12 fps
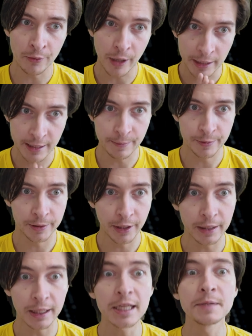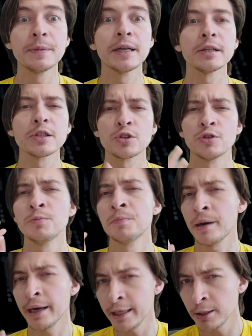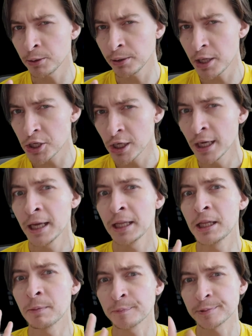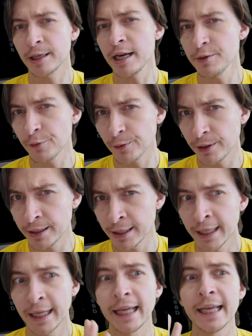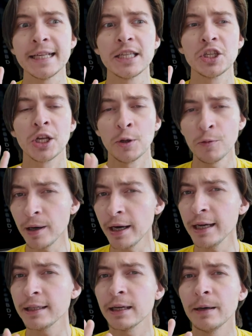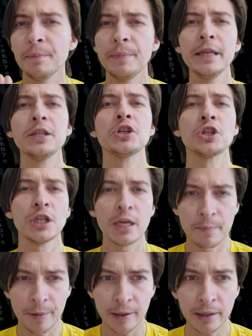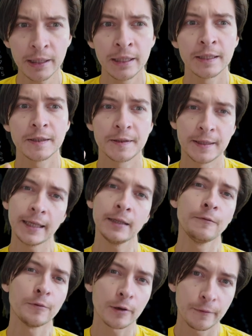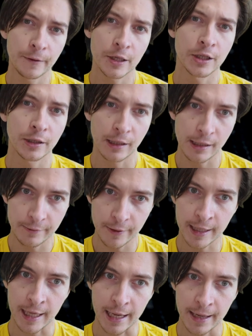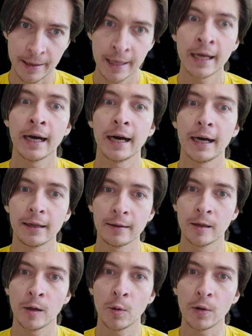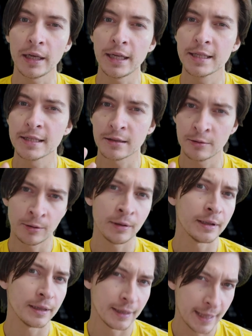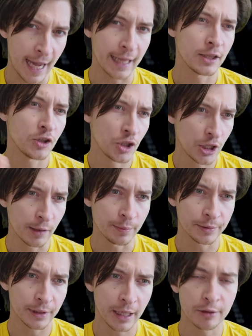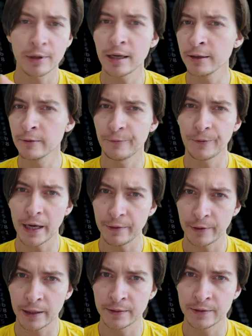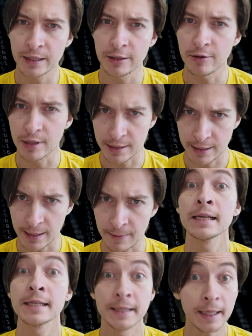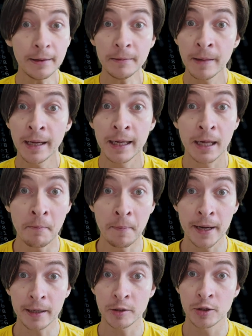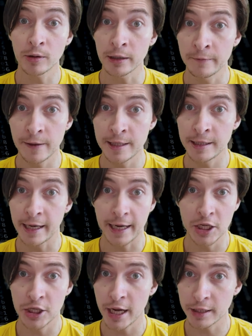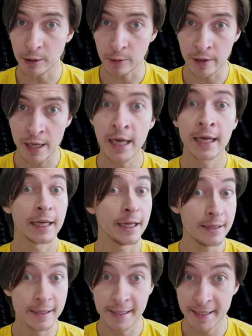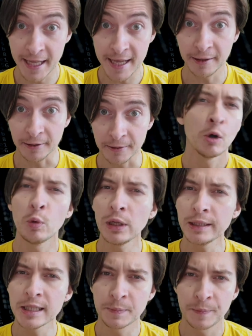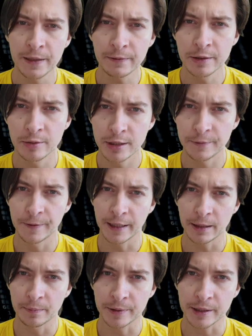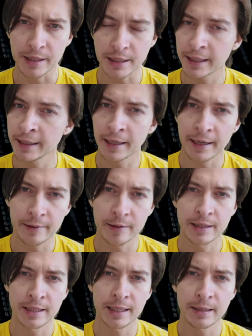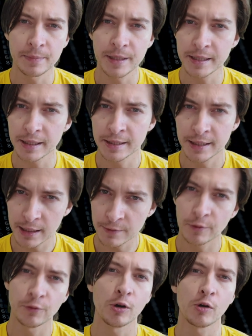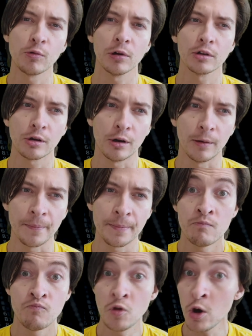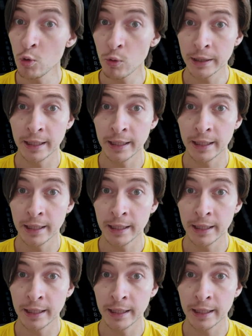Radxa product is because, to my knowledge, the price for it is quite a bit cheaper than for official E V K. Although it's not that cheap, around six hundred U S D. Still, compared to NVIDIA A G X Orin, it's a steal. Will this pivot to developers and IoT be successful for Qualcomm? No one